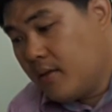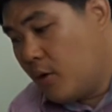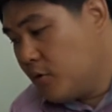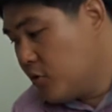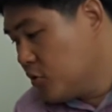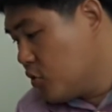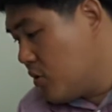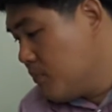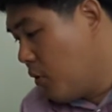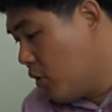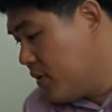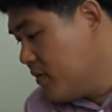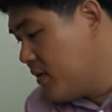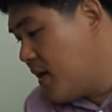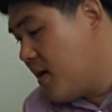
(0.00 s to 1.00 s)
there is also
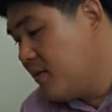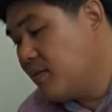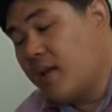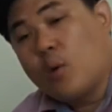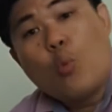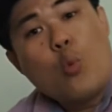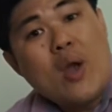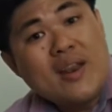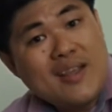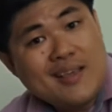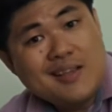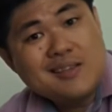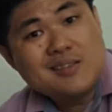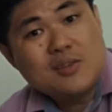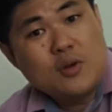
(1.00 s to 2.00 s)
important days like
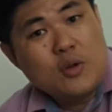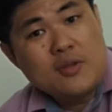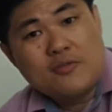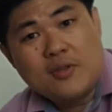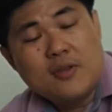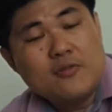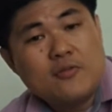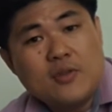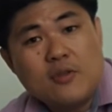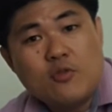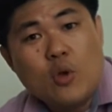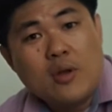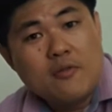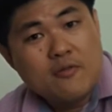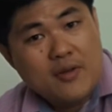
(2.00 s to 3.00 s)
weddings. You know, if, if,
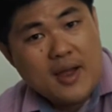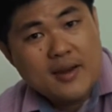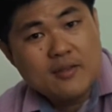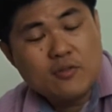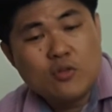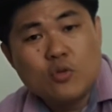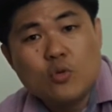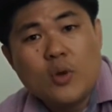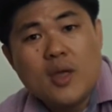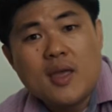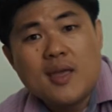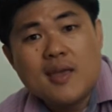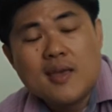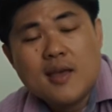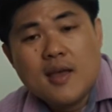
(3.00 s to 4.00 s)
if you're invited to
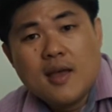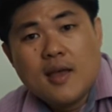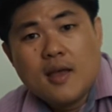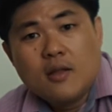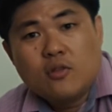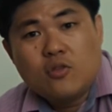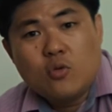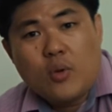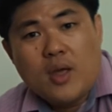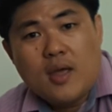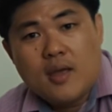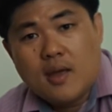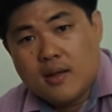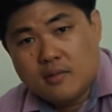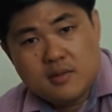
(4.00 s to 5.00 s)
a to
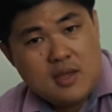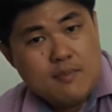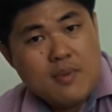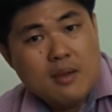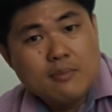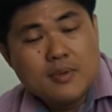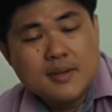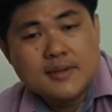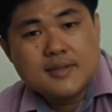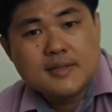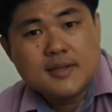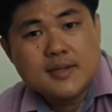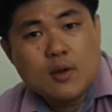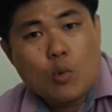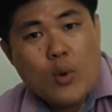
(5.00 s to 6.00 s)
a uh, team
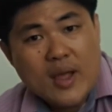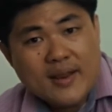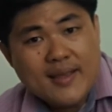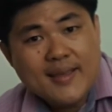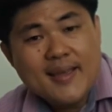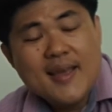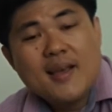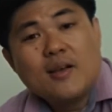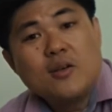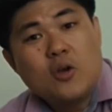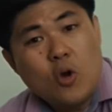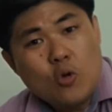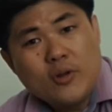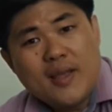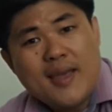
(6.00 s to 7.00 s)
member's uh, wedding,
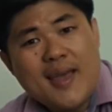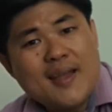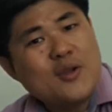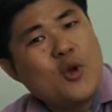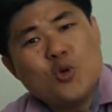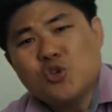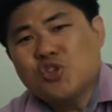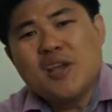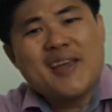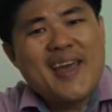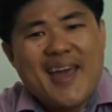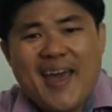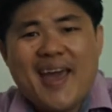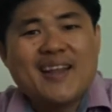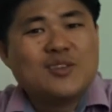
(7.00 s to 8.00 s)
go there and go
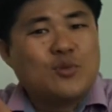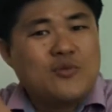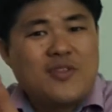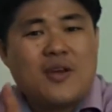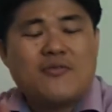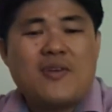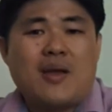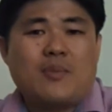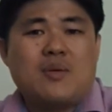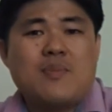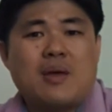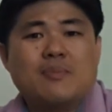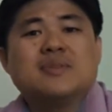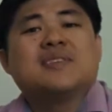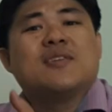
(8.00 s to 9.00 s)
shake hands with their family
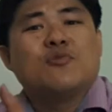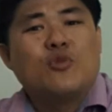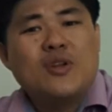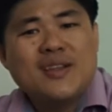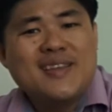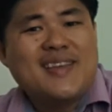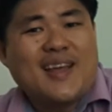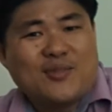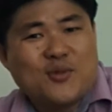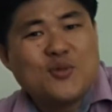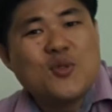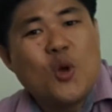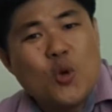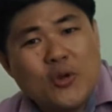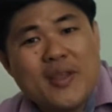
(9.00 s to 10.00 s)
members and really get to
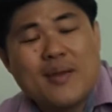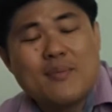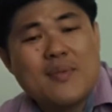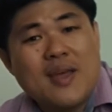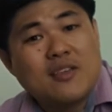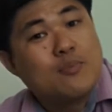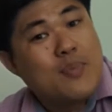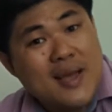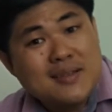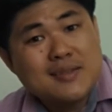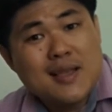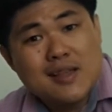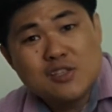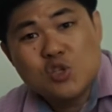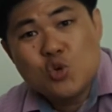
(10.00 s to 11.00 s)
know them as
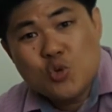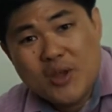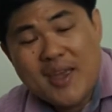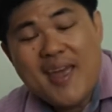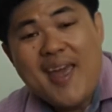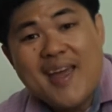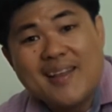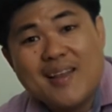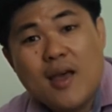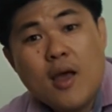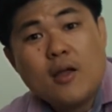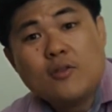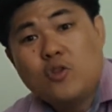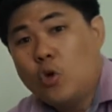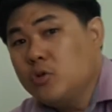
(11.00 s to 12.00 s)
best as you can.
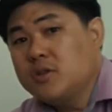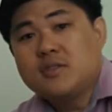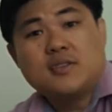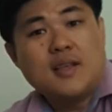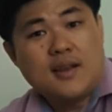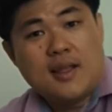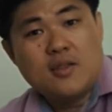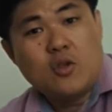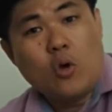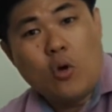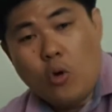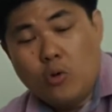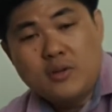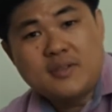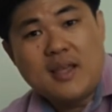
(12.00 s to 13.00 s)
Don't sit in
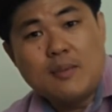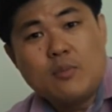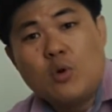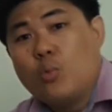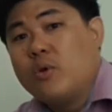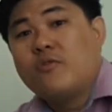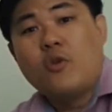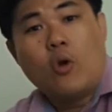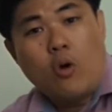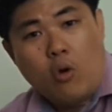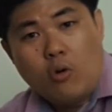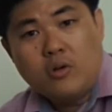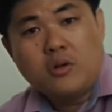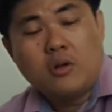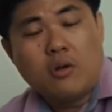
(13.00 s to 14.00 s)
your own table with your
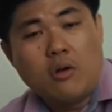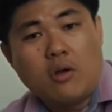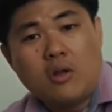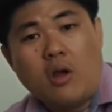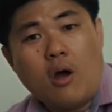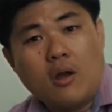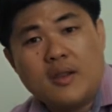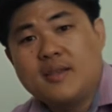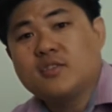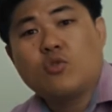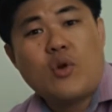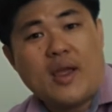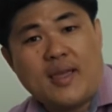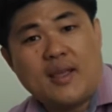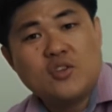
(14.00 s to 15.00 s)
own co colleagues
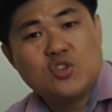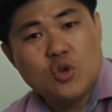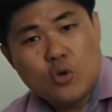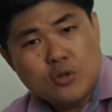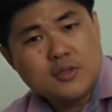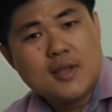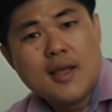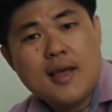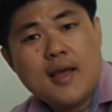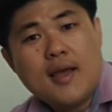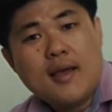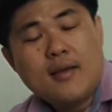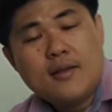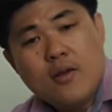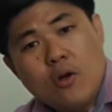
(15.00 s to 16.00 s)
cracking jokes.
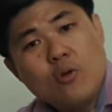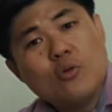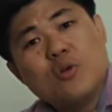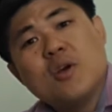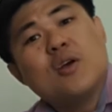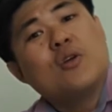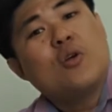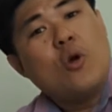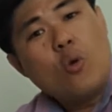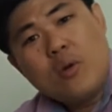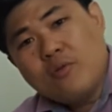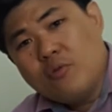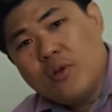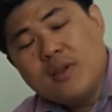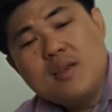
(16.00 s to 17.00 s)
No, go
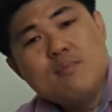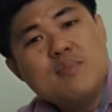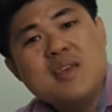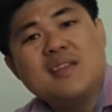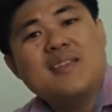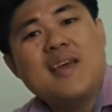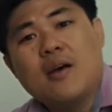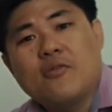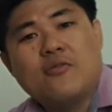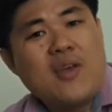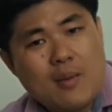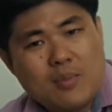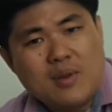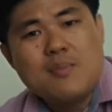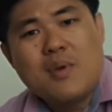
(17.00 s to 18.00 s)
and really meet their
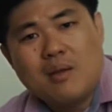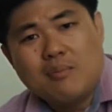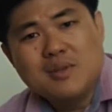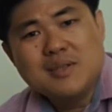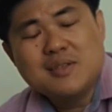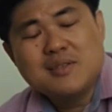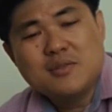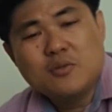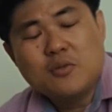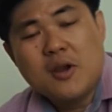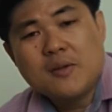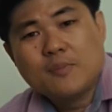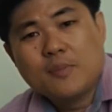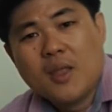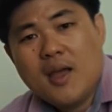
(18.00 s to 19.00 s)
family members.
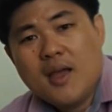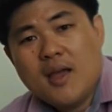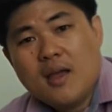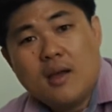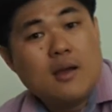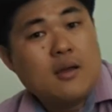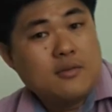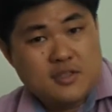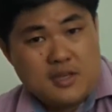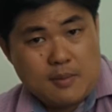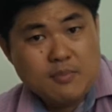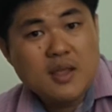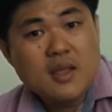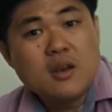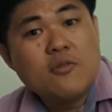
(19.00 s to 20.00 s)
Right? Uh,
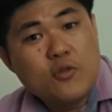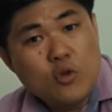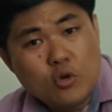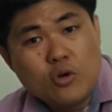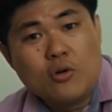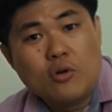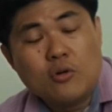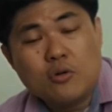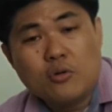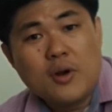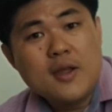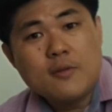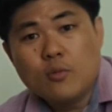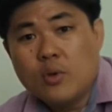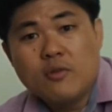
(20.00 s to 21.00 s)
same thing in the funeral,
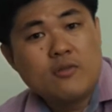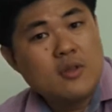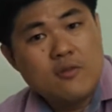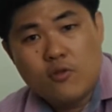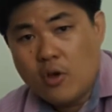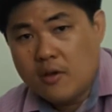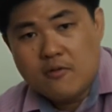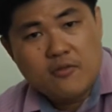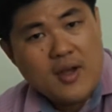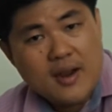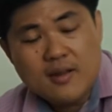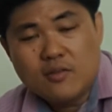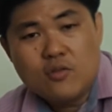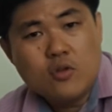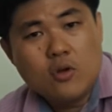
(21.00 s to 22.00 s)
right? If, if, you're
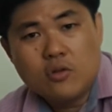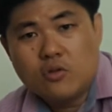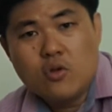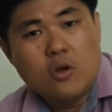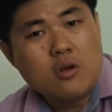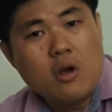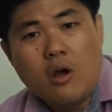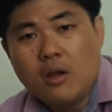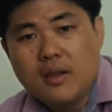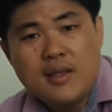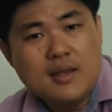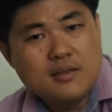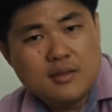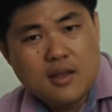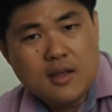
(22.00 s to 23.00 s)
invited to your, to your
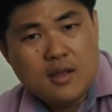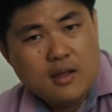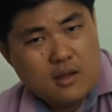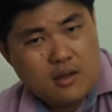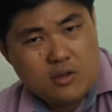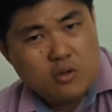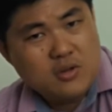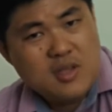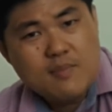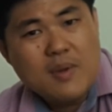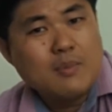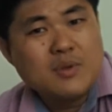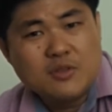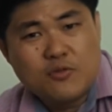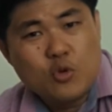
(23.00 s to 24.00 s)
colleagues or uh, your team
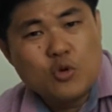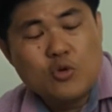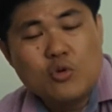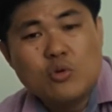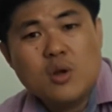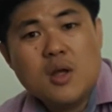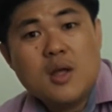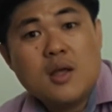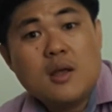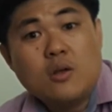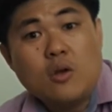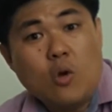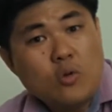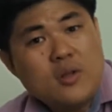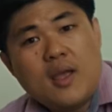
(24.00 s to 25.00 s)
members' funeral,
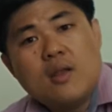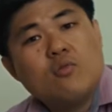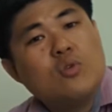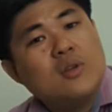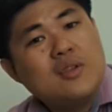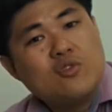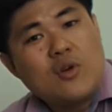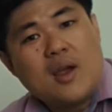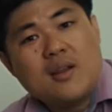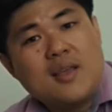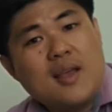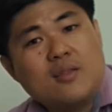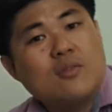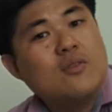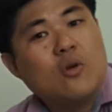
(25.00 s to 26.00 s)
go there and really try to
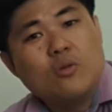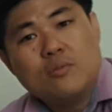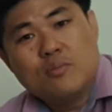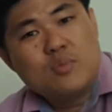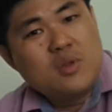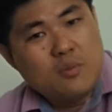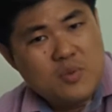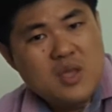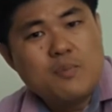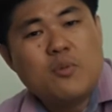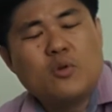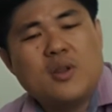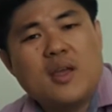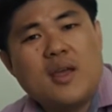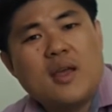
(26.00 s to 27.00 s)
get to know the
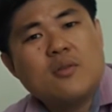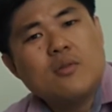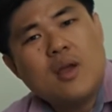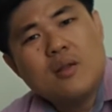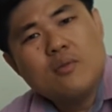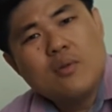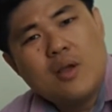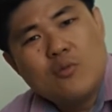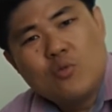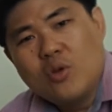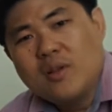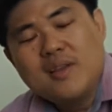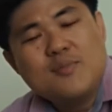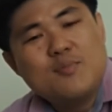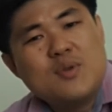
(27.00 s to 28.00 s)
people there and, and, and
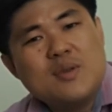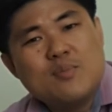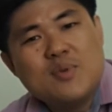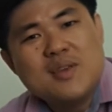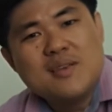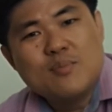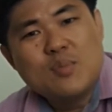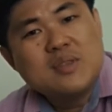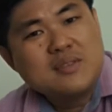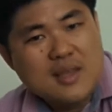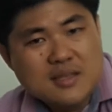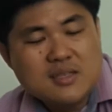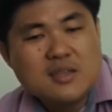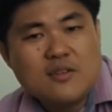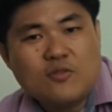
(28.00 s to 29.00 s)
really be, be, be
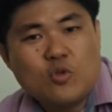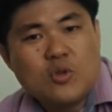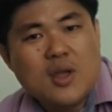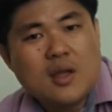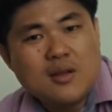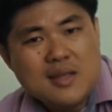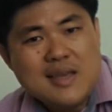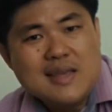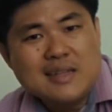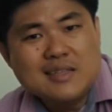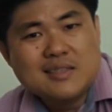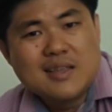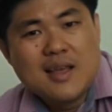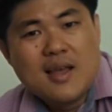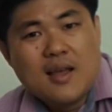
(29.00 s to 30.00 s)
sensitive to their
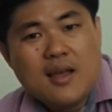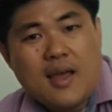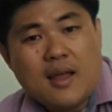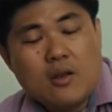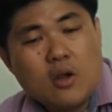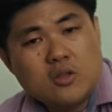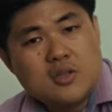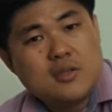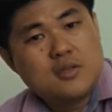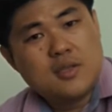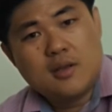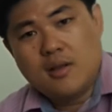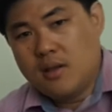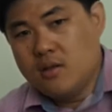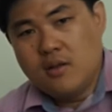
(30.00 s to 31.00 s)
needs and not just
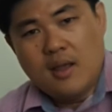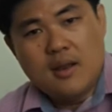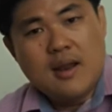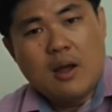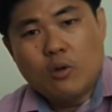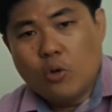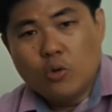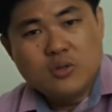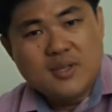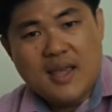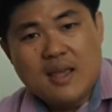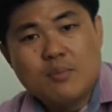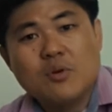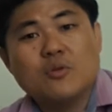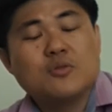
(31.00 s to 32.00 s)
sit in, in our own
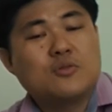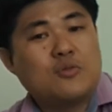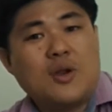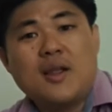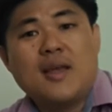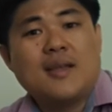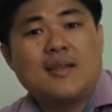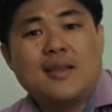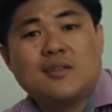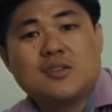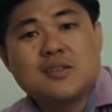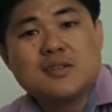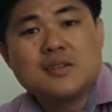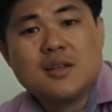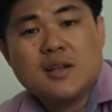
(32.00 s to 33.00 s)
tables, right? And, and
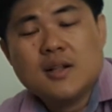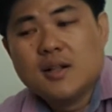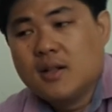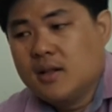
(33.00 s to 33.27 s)
just